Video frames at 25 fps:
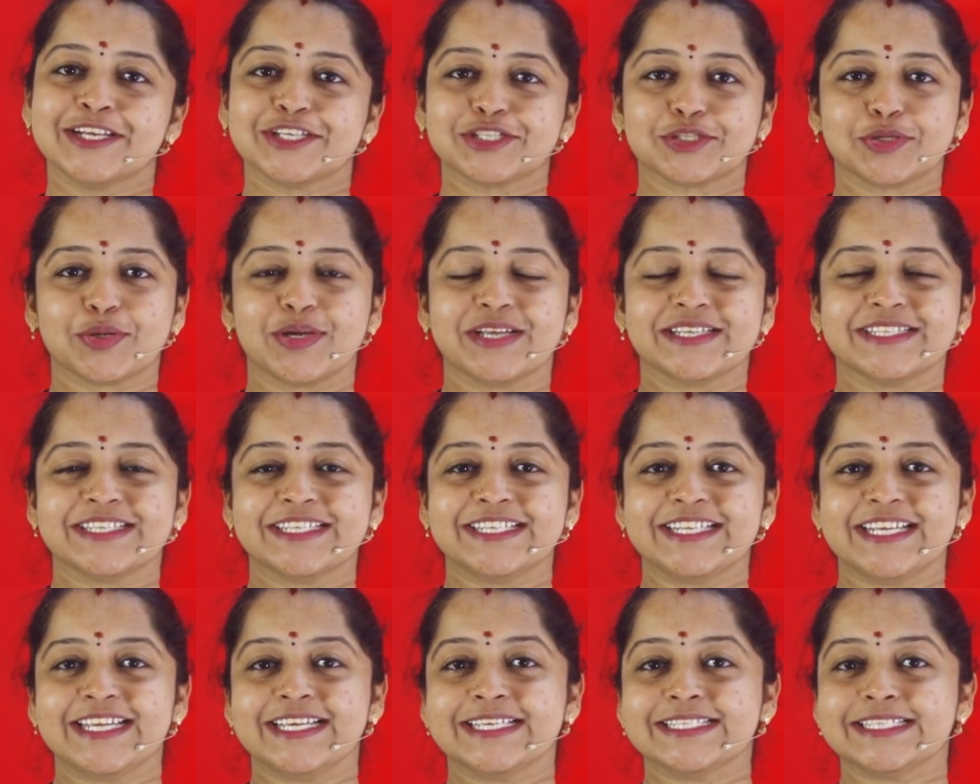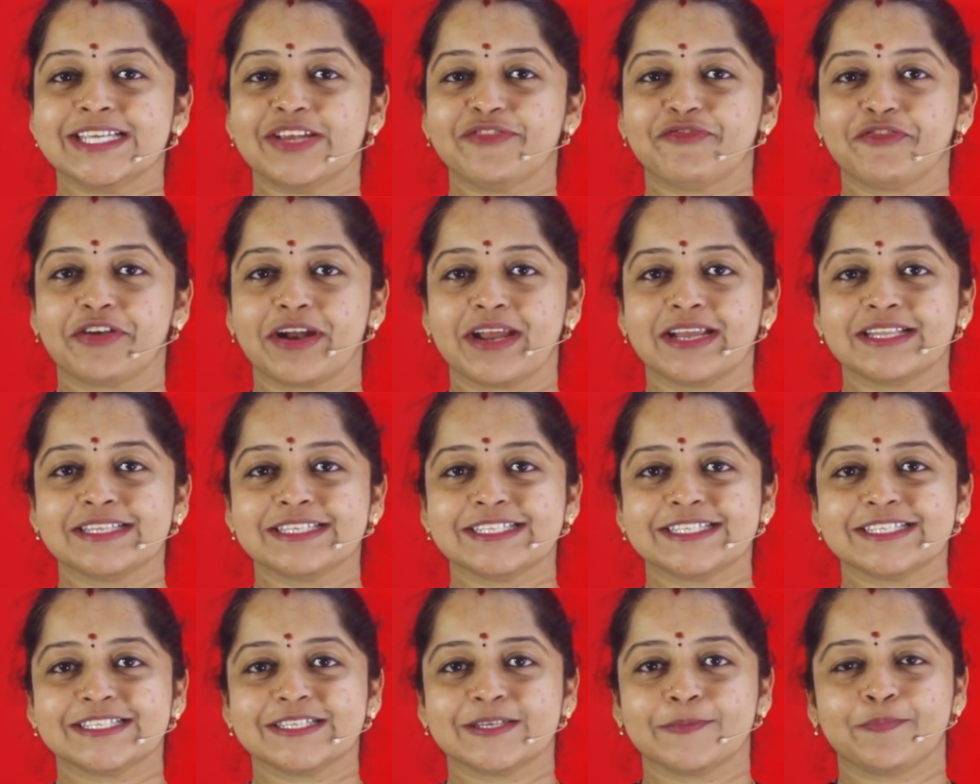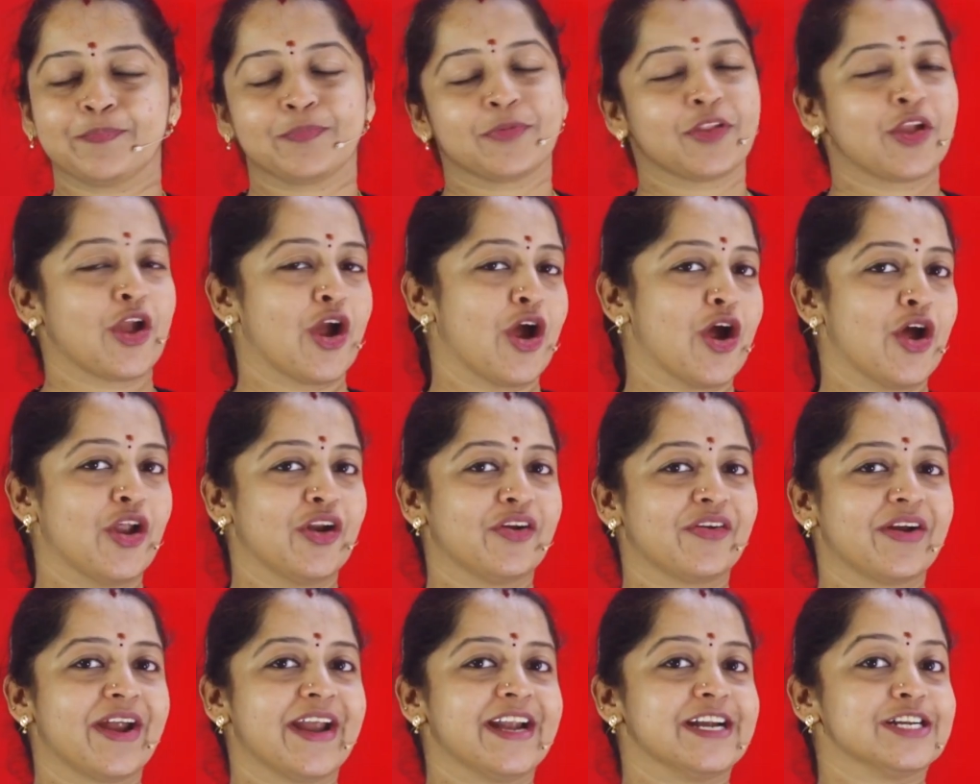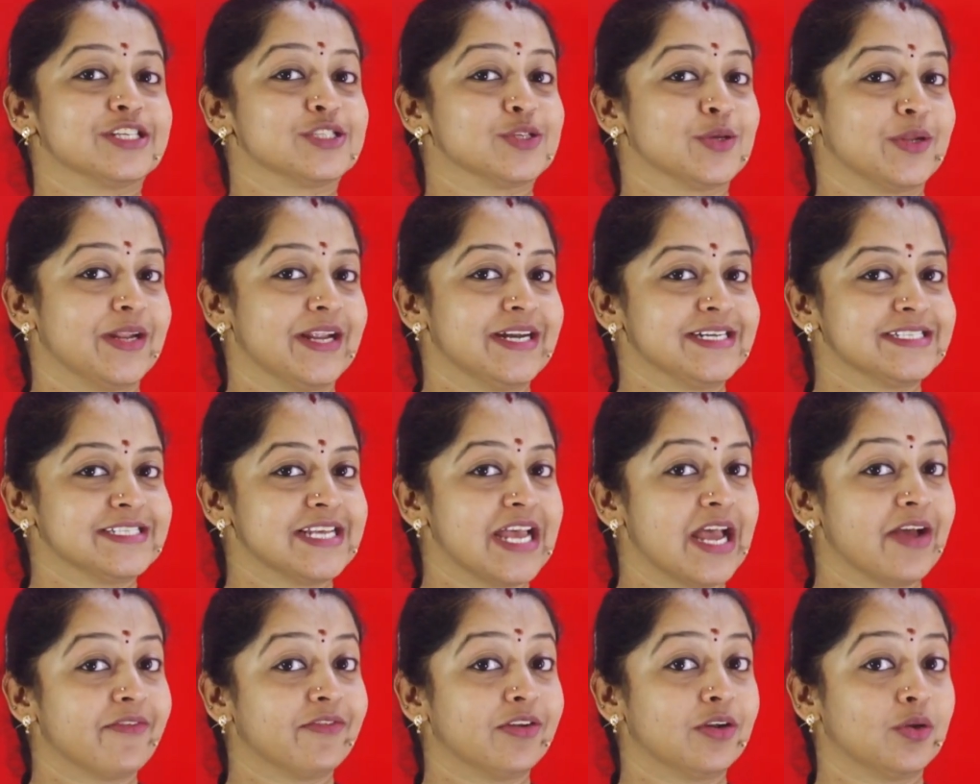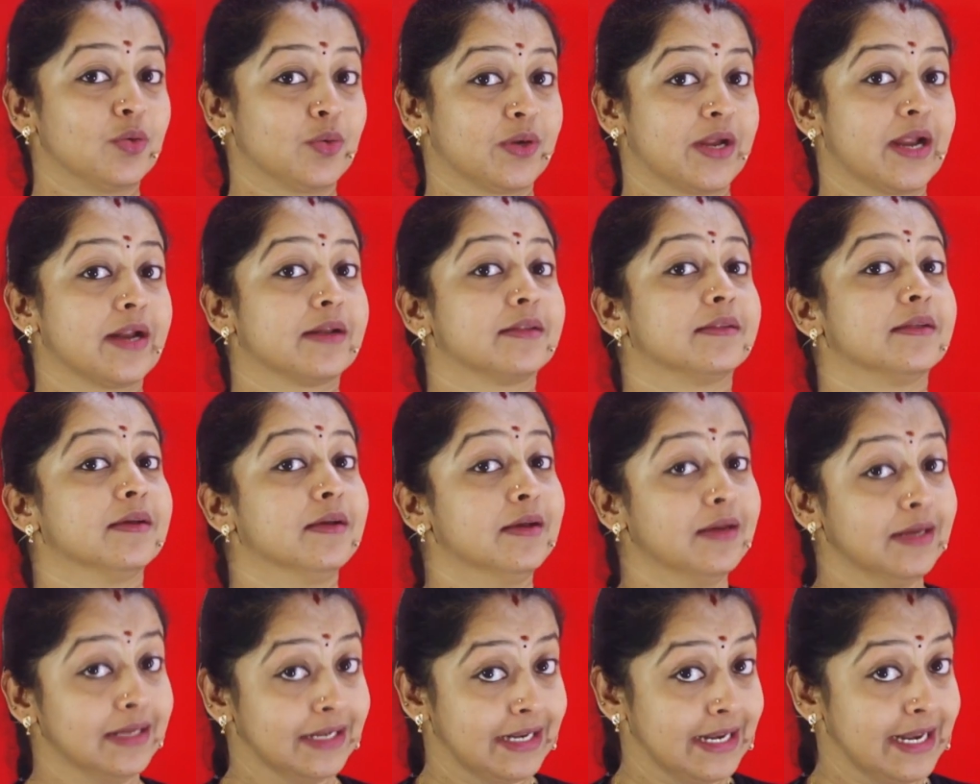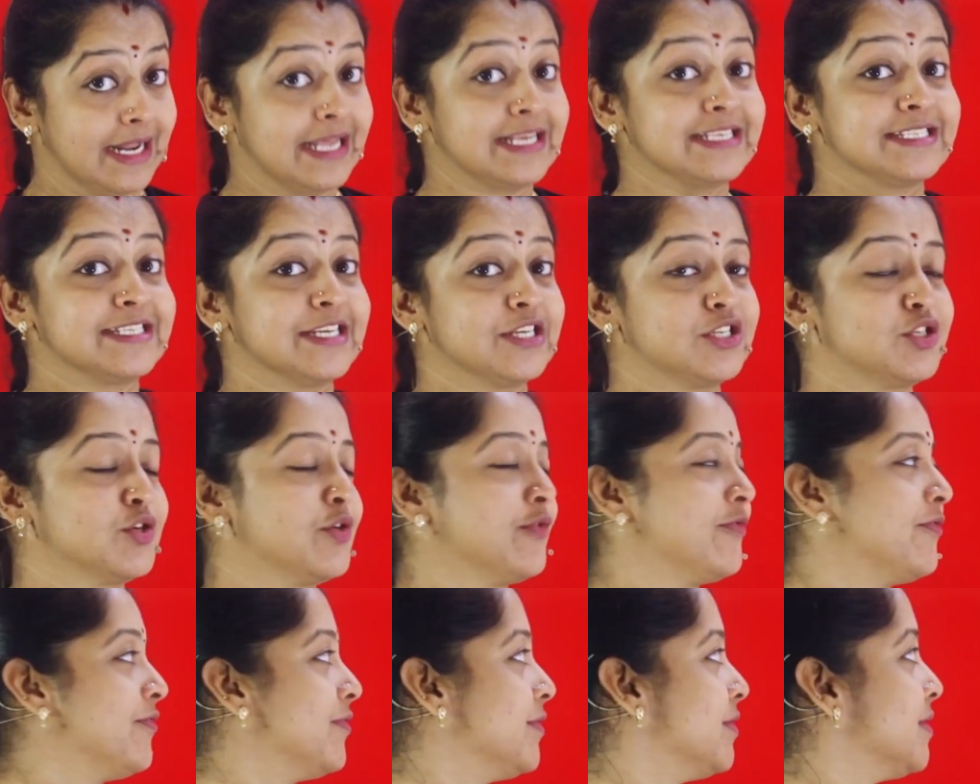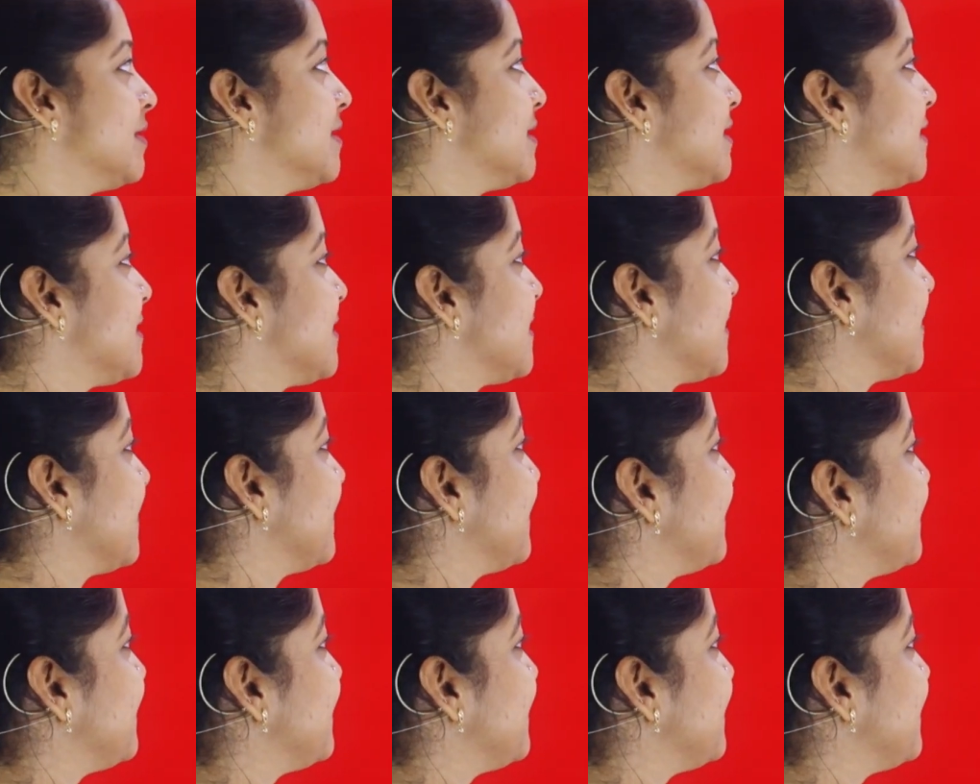So is it easy, friends? Alright, so let's have a look at the next set of words.